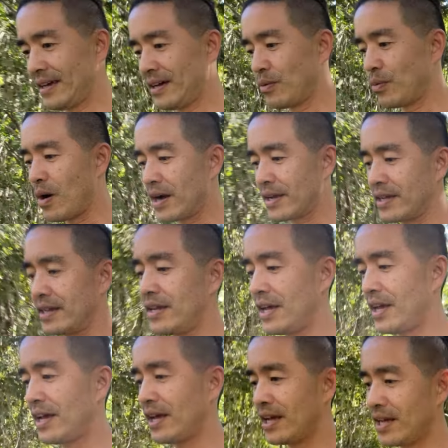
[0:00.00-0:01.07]
walking
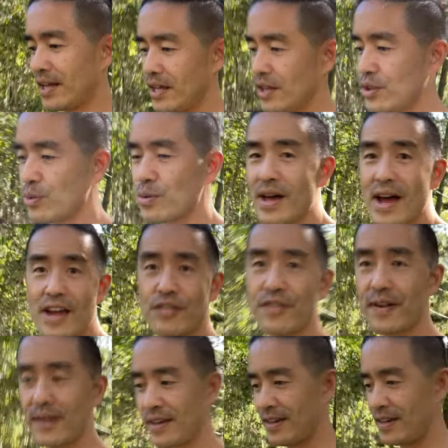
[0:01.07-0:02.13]
through life
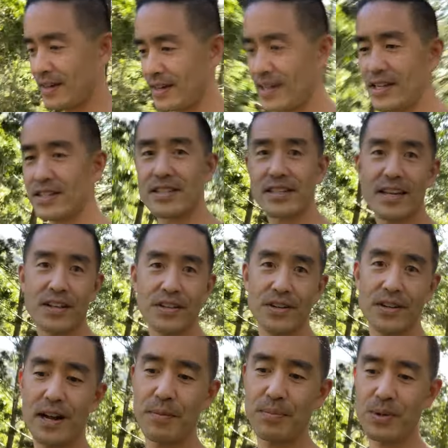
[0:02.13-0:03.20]
together.
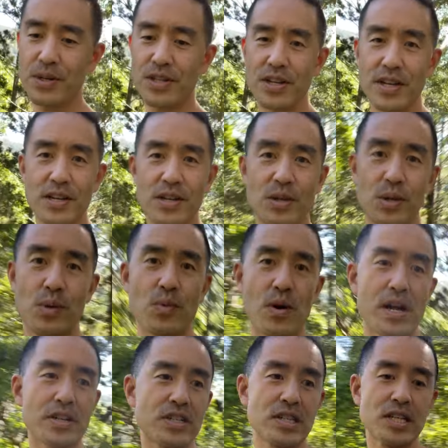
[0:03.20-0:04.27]
I appreciate you
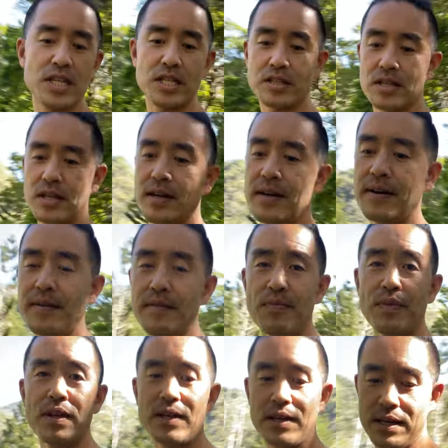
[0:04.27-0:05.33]
watching this.
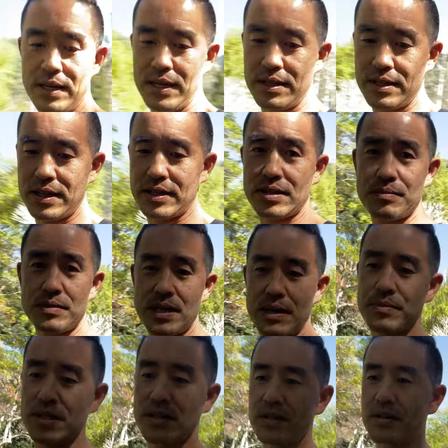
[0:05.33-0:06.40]
And sometimes
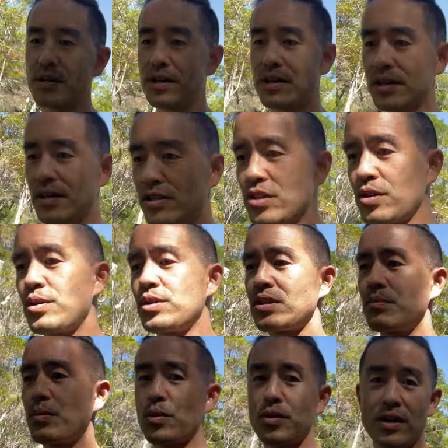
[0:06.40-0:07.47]
I'm gonna show you some
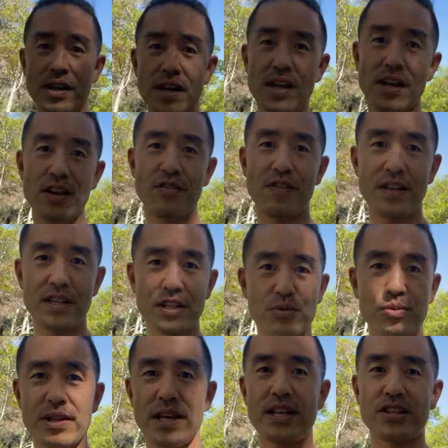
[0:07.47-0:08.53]
more fitness
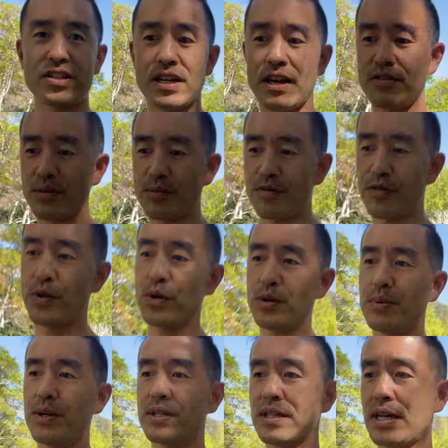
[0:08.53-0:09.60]
related stuff, some food,
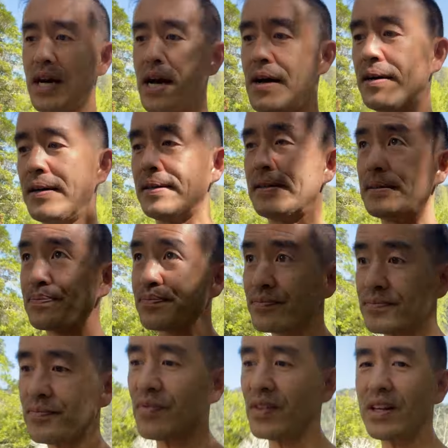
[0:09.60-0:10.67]
but
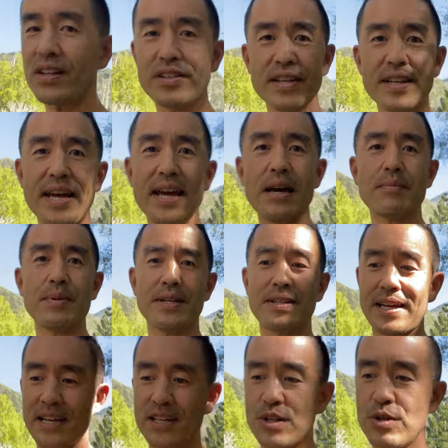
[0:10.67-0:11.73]
today I'm
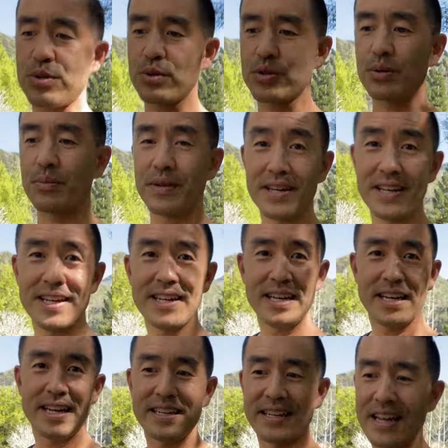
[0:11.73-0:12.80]
taking you through some
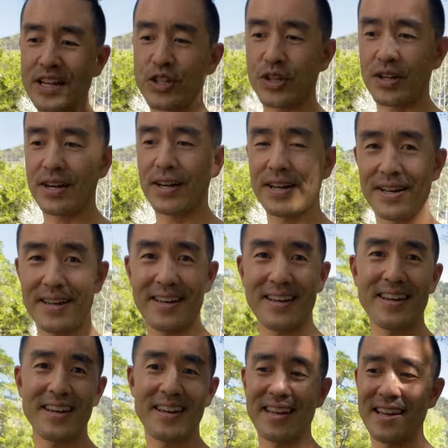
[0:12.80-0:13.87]
nature,
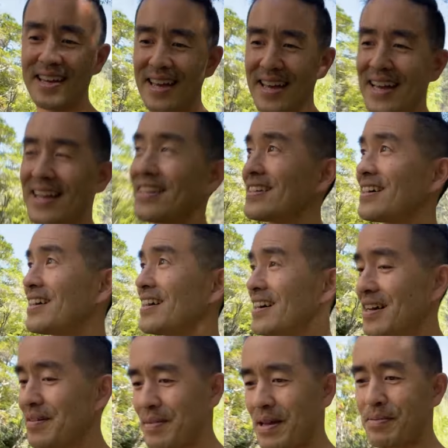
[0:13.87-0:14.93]
and
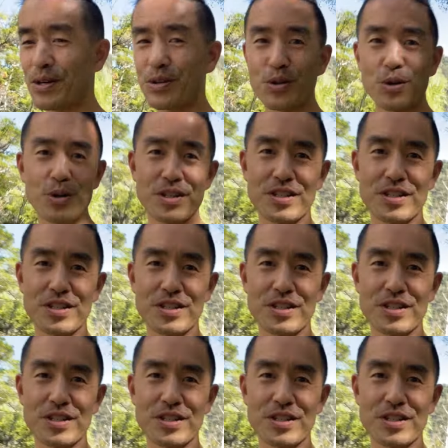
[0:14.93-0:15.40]
maybe I'll throw in